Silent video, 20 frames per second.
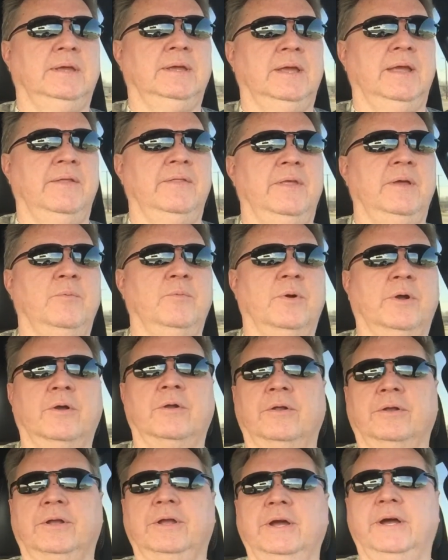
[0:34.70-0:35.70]
and then we're
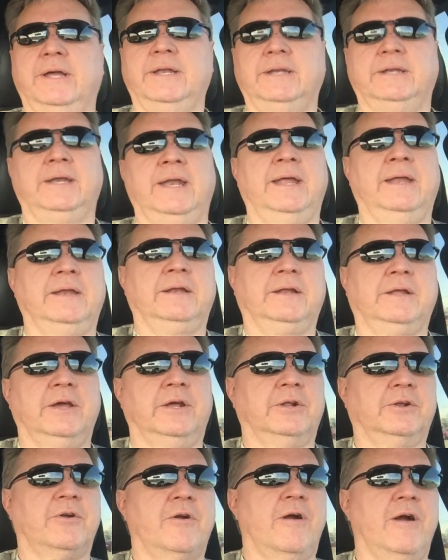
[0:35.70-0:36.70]
going to
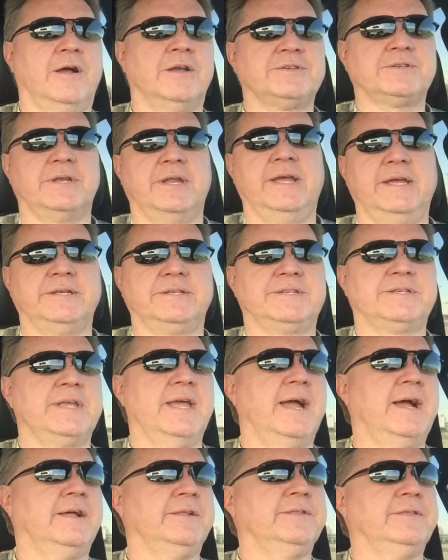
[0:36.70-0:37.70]
cut across and head
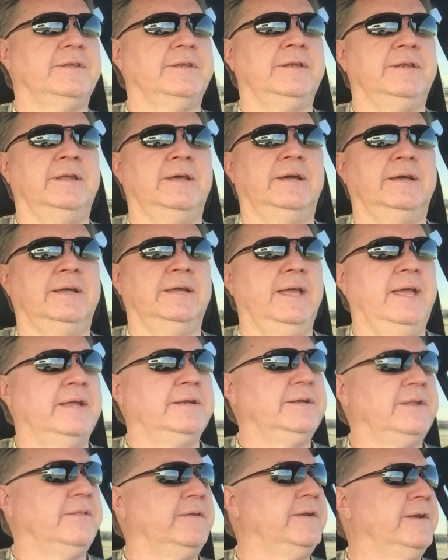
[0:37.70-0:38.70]
south and
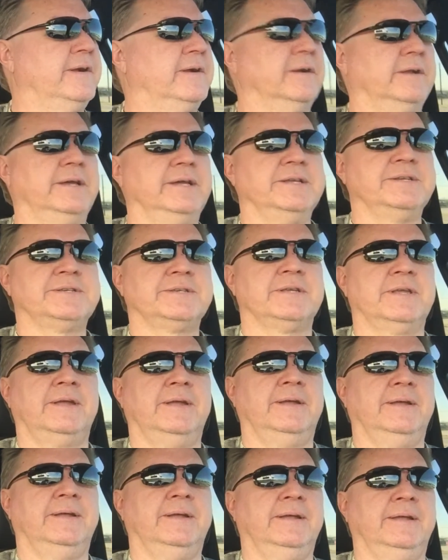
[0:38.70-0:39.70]
head to the deer lease.
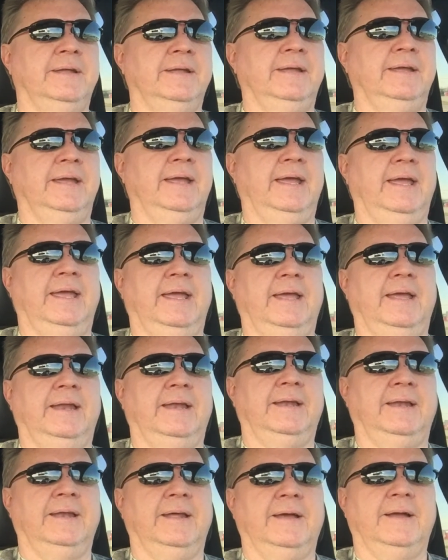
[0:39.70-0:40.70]

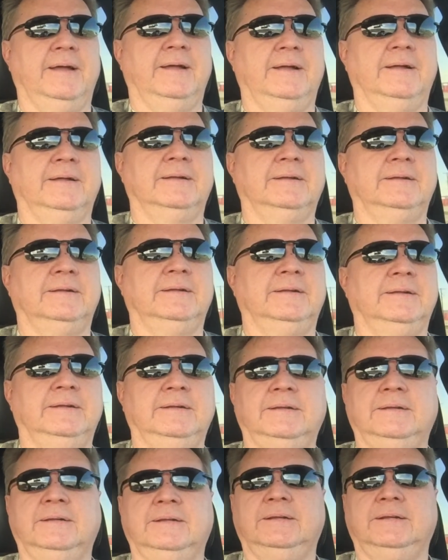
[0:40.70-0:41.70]
And
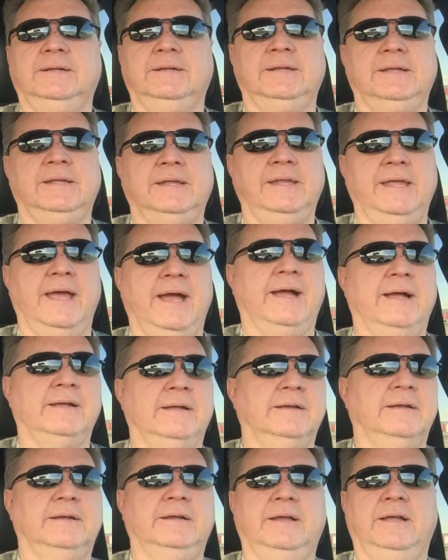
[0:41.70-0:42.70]
yeah,
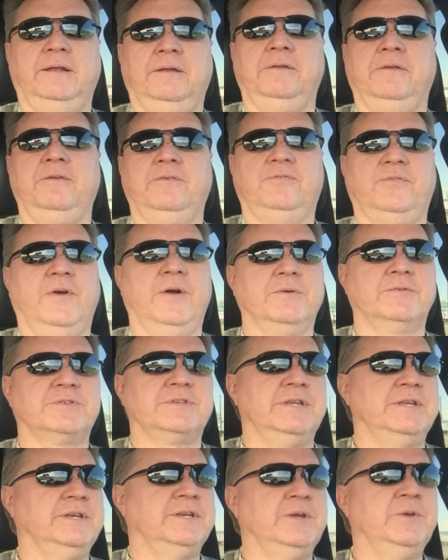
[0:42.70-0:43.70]
you folks
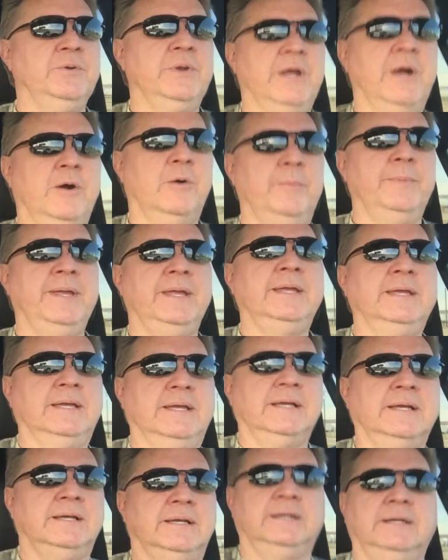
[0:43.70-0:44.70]
that do know me,
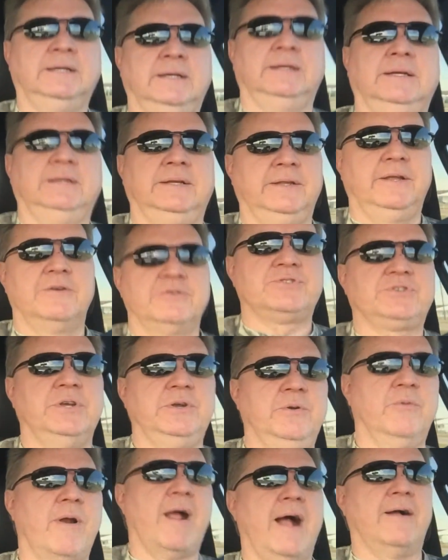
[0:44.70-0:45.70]
there's
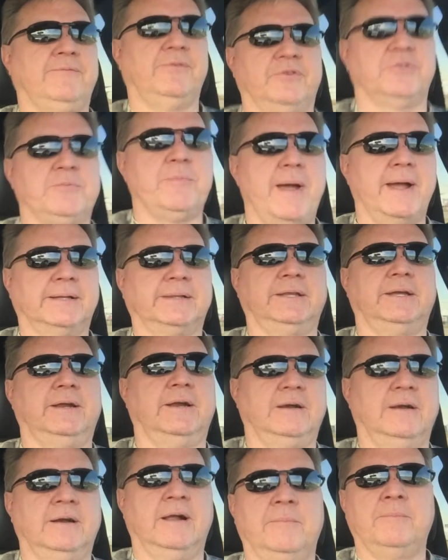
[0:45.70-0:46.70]
two rifles back
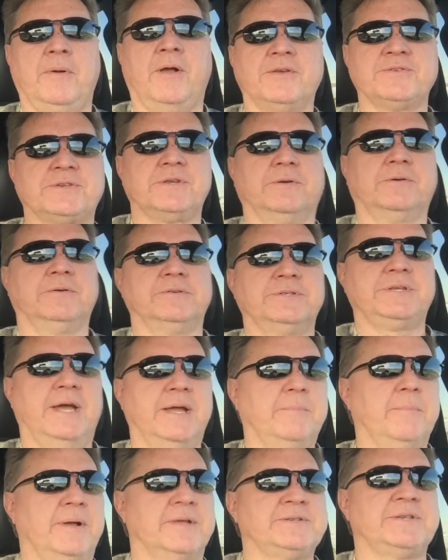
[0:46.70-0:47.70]
there. I'm also going to
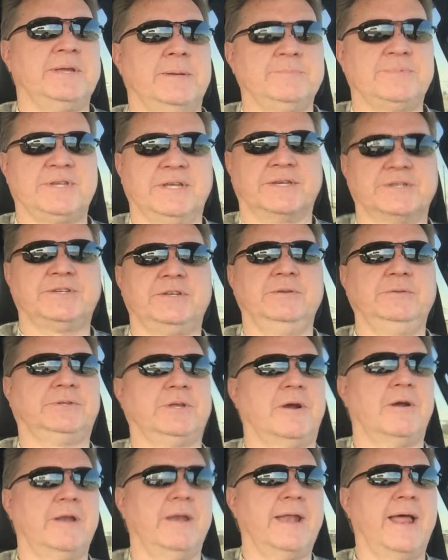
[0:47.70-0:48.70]
take my 7.62
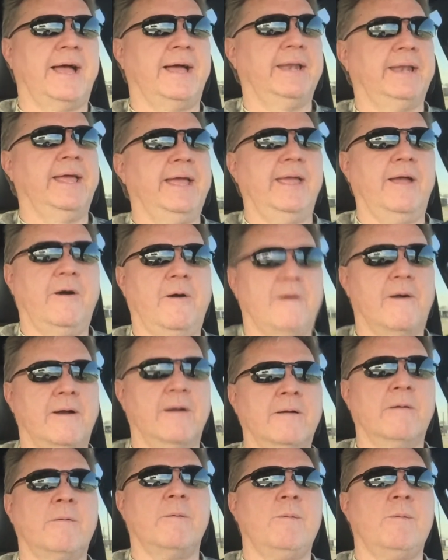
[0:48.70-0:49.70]
39 AR,